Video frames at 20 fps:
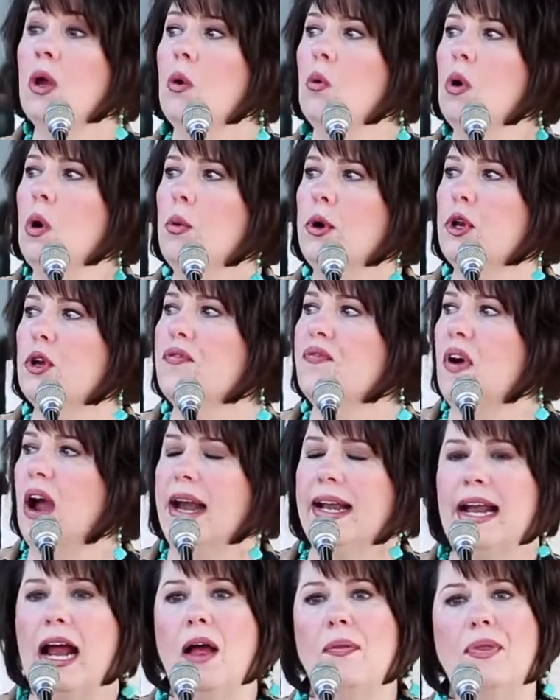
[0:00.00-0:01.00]
Well, when you
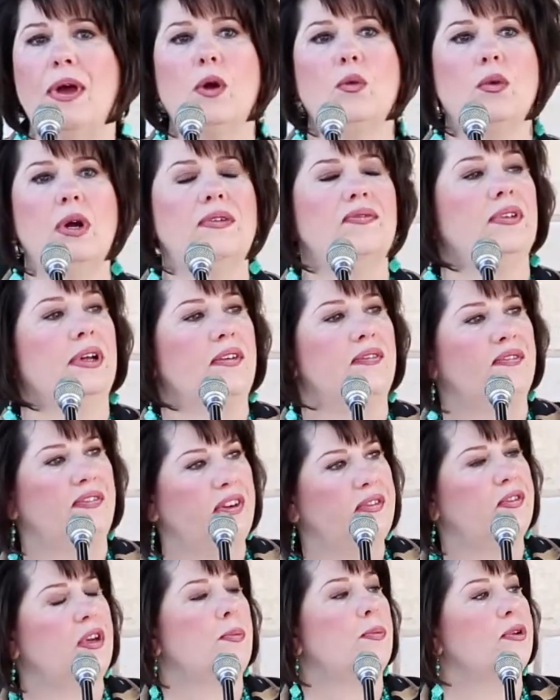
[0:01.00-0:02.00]
find out that roughly
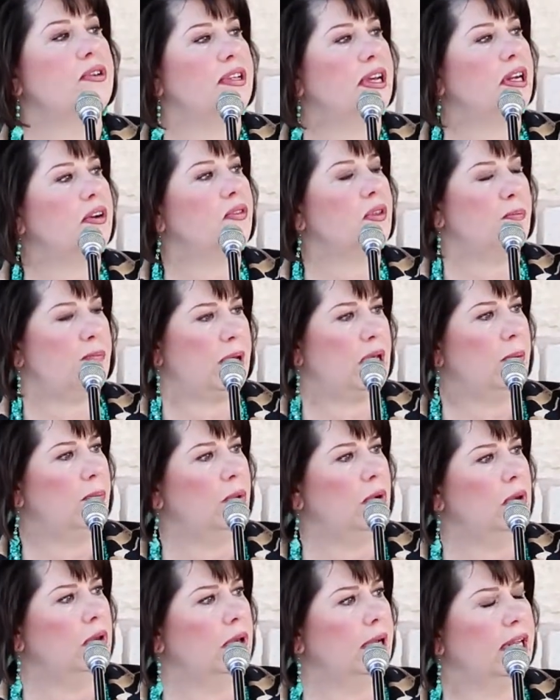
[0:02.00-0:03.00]
50% of the
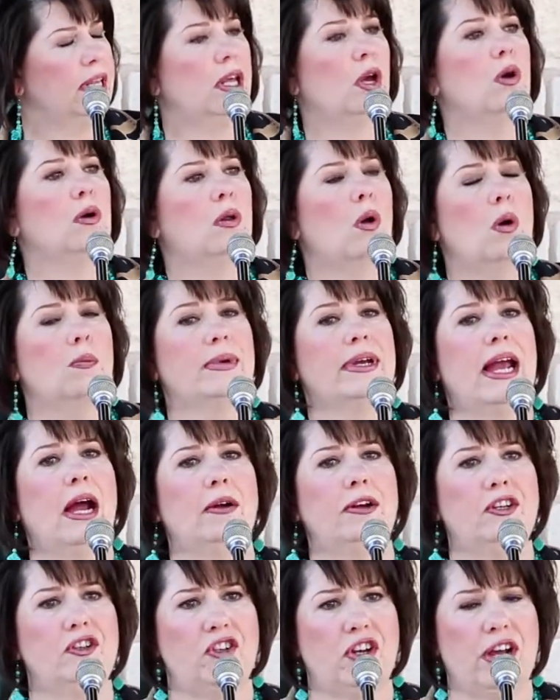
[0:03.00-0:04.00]
people in the Oklahoma
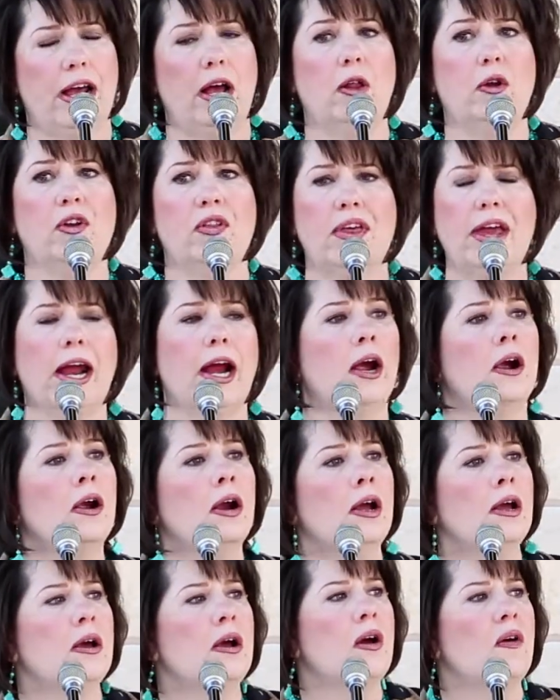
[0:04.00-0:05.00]
County Jail are there
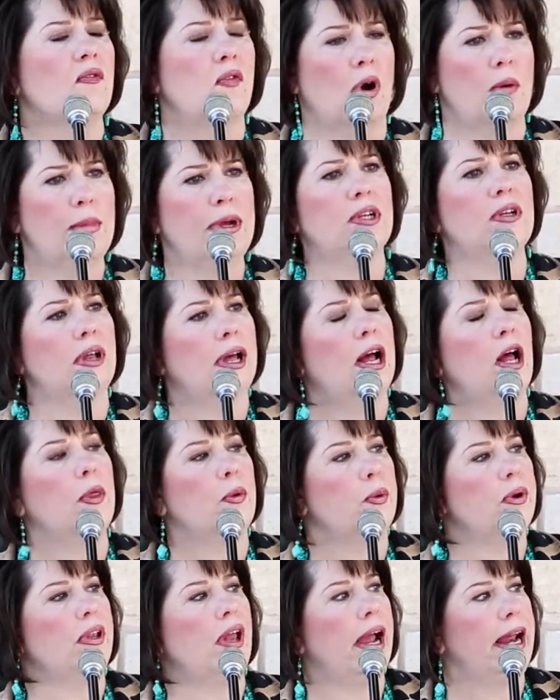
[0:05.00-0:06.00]
for a mental health
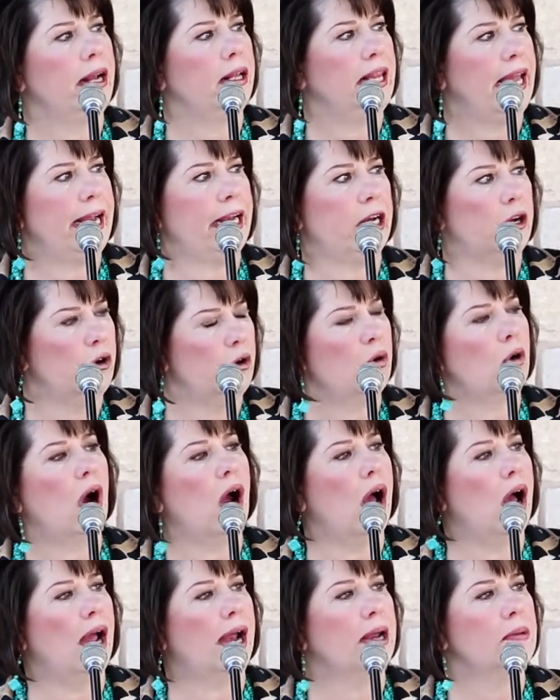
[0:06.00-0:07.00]
related
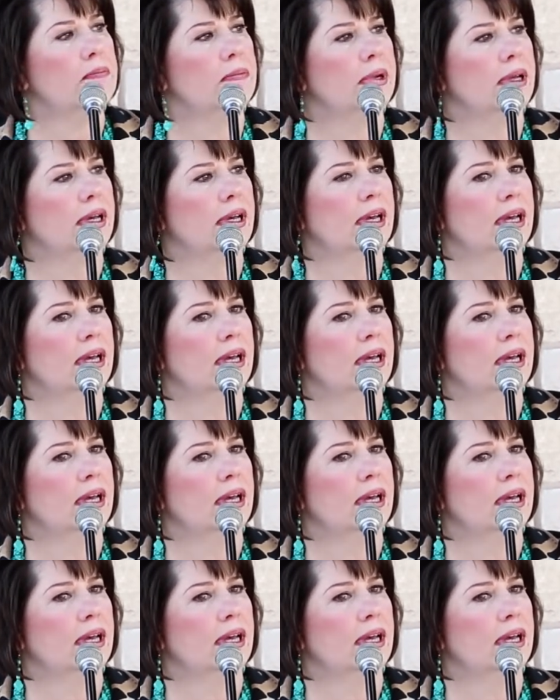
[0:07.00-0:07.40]
crime,